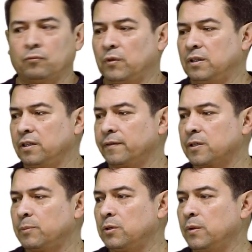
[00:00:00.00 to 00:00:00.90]
the
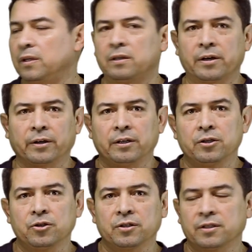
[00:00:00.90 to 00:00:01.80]
difference between an air
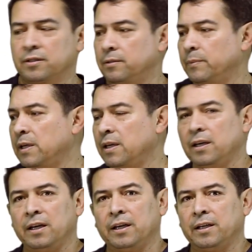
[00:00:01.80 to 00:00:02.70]
conditioning system
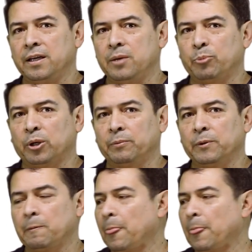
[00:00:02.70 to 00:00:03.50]
and a heat pump.